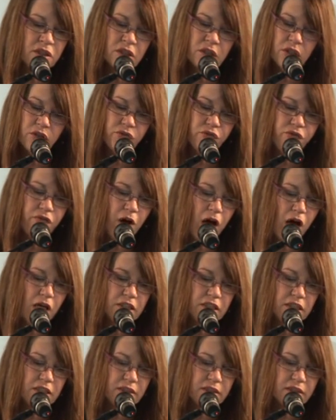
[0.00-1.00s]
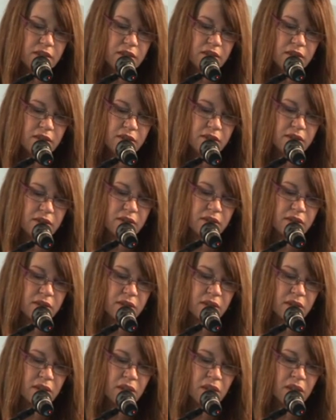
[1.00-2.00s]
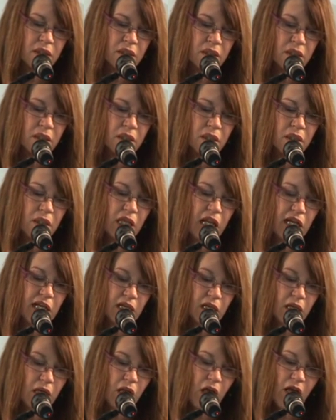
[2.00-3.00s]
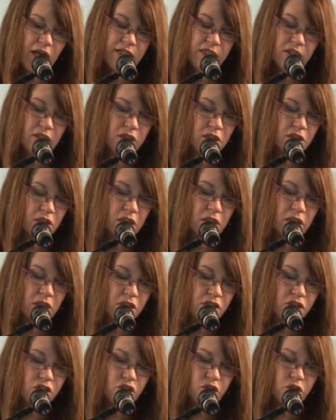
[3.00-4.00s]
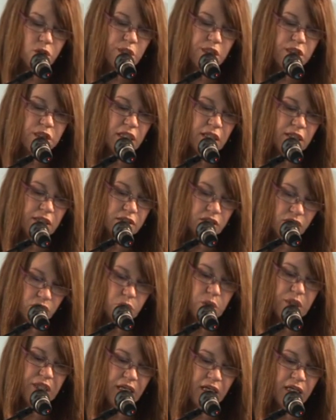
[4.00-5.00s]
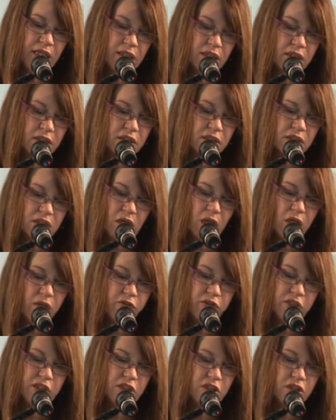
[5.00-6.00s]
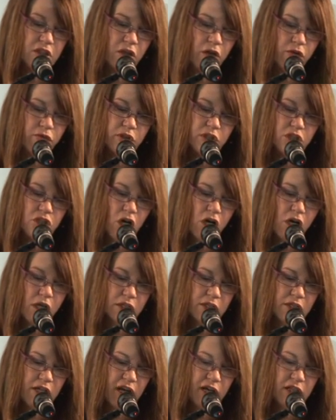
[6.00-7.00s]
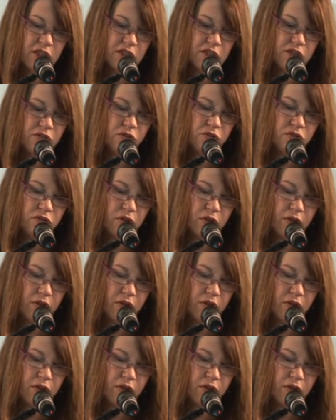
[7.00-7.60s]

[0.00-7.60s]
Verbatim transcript: into the far distance like light, streaking the surface of a dark negative.